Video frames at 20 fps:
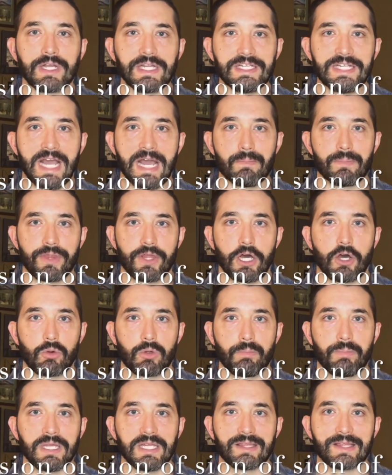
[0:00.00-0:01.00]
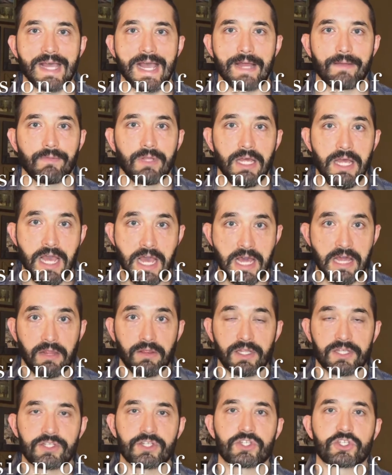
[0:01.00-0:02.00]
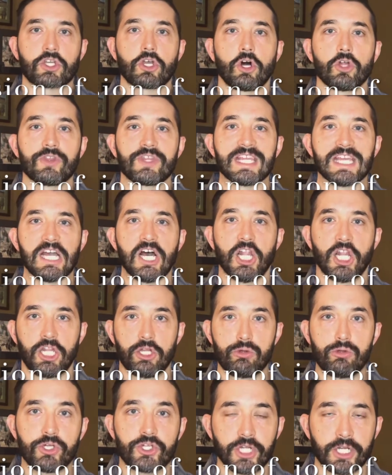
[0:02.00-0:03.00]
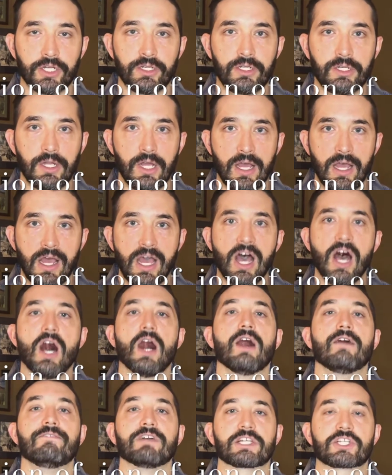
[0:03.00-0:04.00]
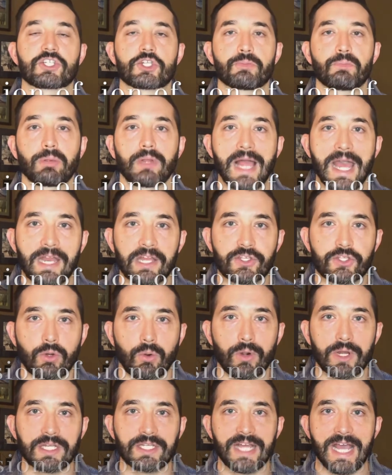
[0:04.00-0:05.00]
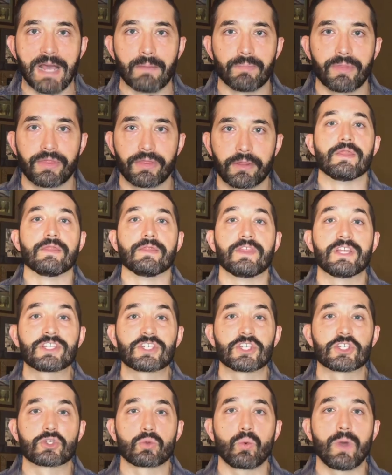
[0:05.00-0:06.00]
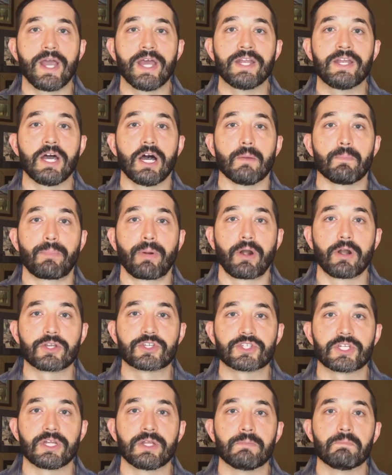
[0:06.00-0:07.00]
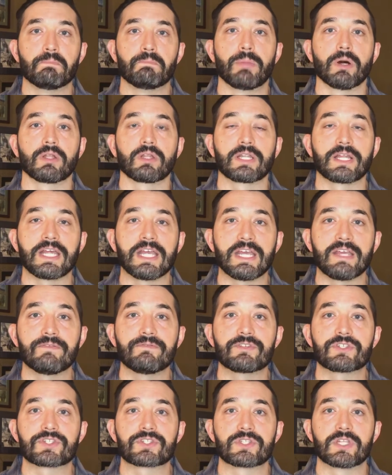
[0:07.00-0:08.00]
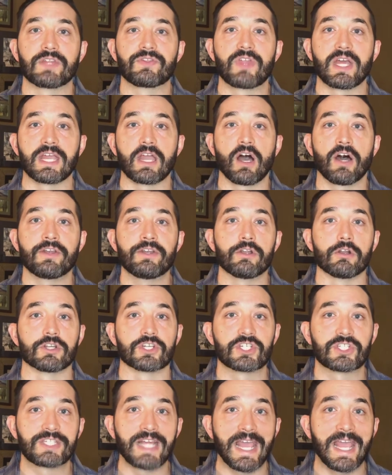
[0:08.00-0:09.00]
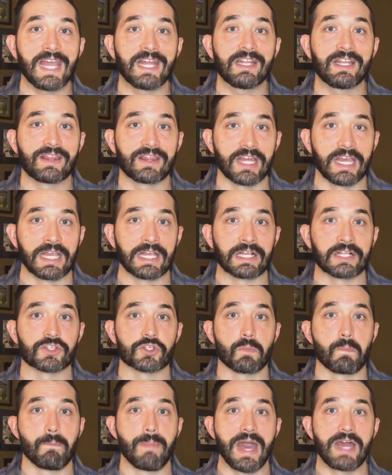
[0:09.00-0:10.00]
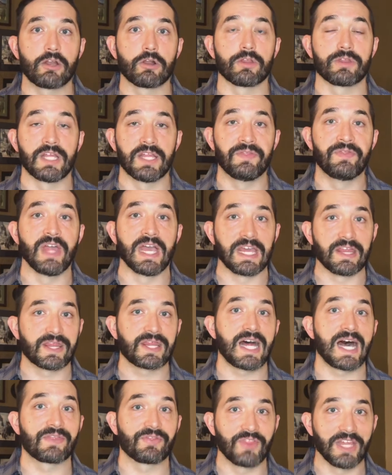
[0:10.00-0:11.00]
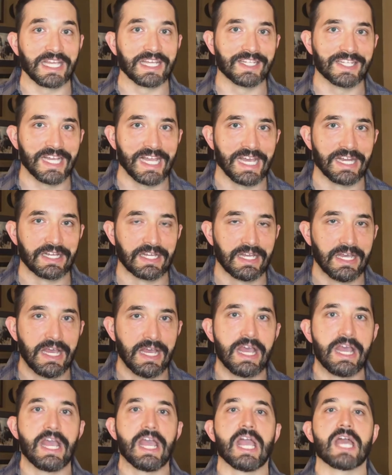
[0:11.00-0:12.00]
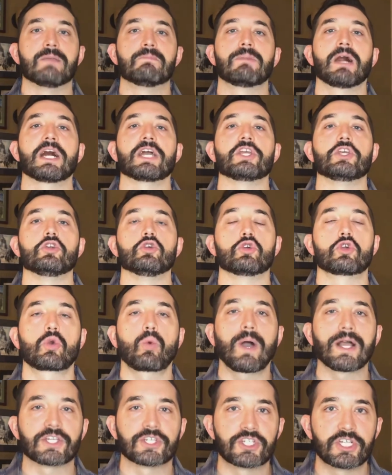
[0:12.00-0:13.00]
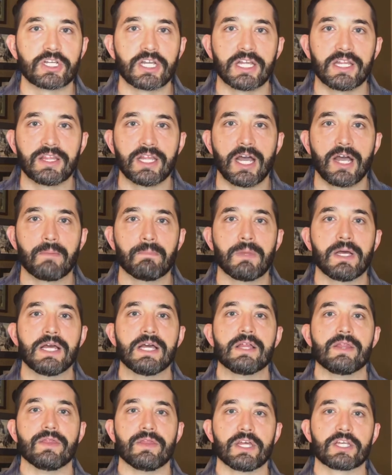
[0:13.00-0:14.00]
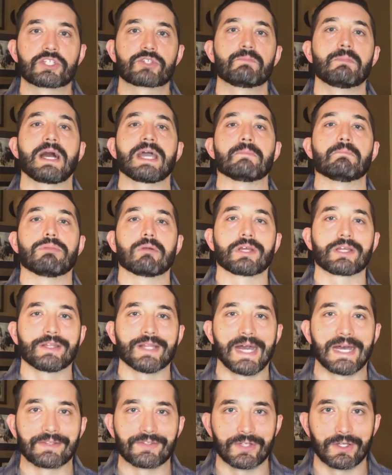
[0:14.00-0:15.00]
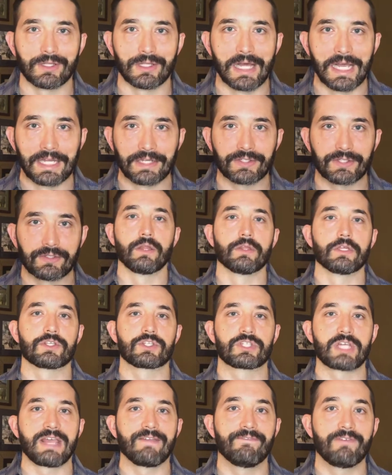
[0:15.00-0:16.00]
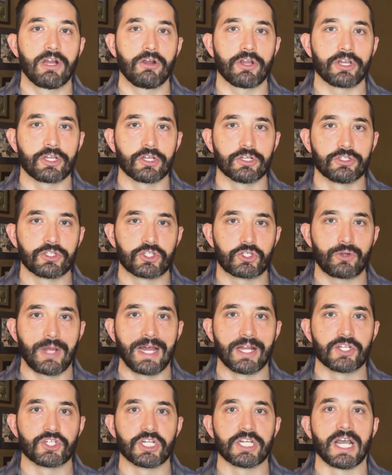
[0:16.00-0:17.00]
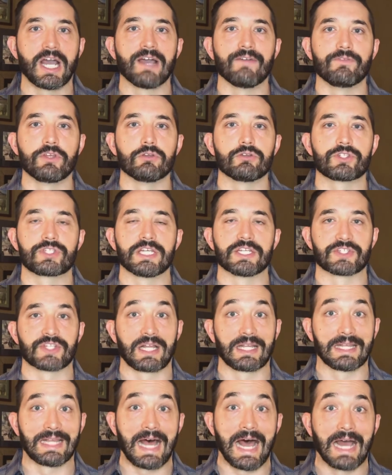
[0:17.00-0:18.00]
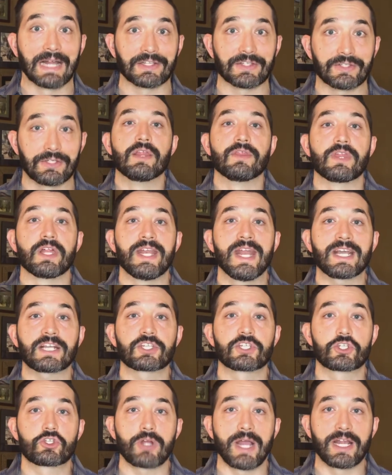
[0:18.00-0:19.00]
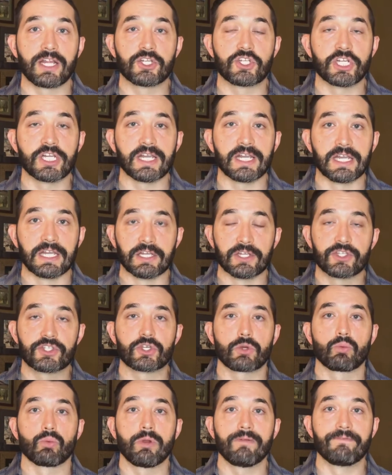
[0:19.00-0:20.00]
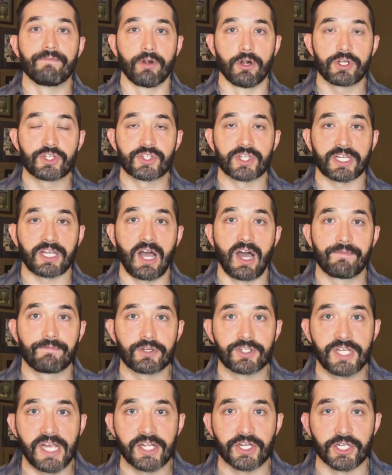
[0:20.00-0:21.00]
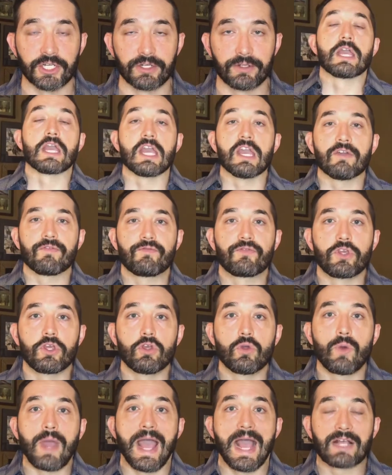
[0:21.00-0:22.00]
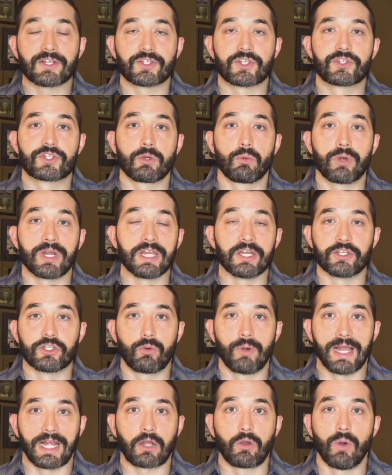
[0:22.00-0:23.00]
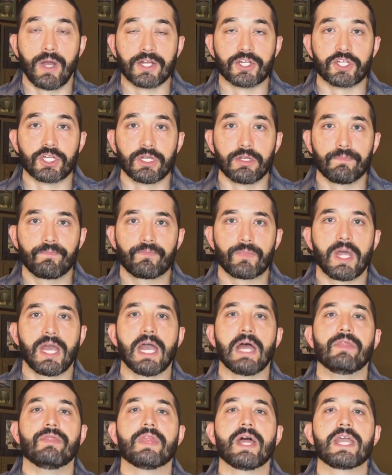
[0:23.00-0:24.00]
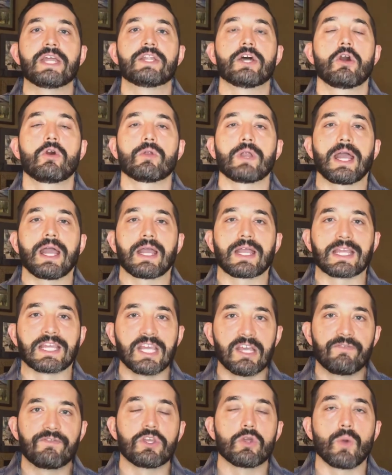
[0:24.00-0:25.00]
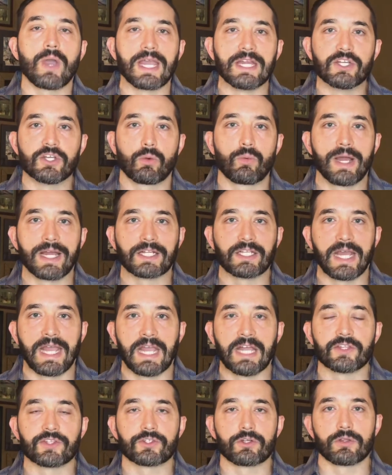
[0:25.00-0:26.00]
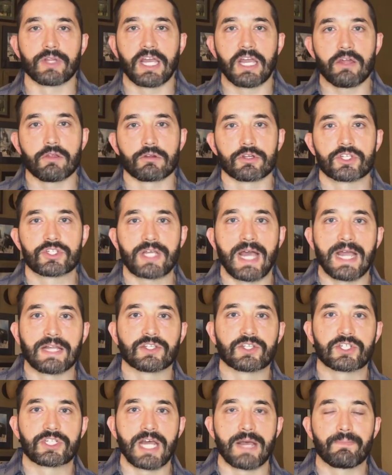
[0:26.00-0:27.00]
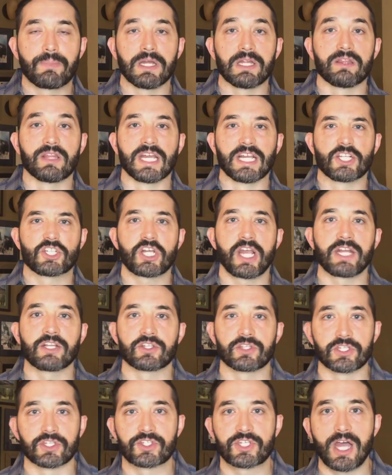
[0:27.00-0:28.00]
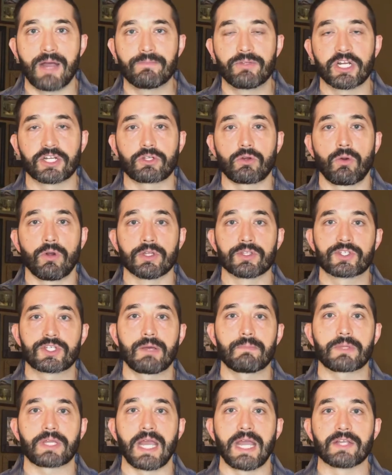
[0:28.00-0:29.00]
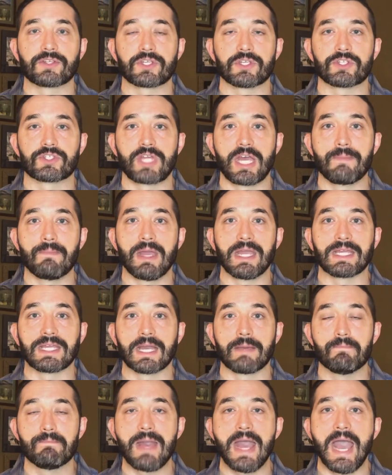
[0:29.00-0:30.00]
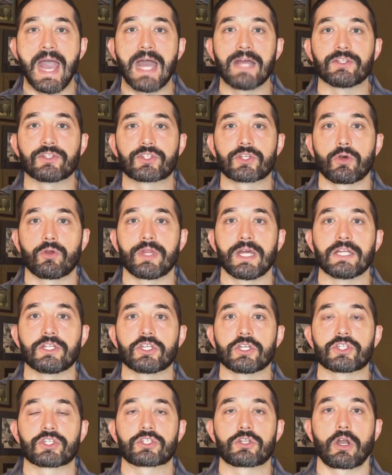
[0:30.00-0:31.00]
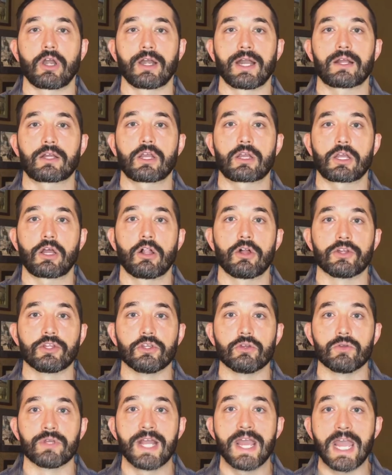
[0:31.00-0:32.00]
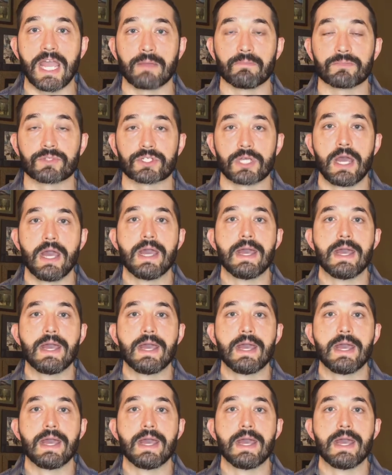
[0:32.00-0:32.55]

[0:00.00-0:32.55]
depth. I'll repeat that. This is called the illusion of explanatory depth. This is when a person believes that they understand things better than they thought they did. And by you questioning them, this might bring that to light. This is a very good strategy. I've used this a lot. The next strategy is reverse the conversation. If you ask somebody a direct question and they don't give you a direct answer, they either sidestep it, they change the subject, or in some cases they may get mad, so they just start calling you names,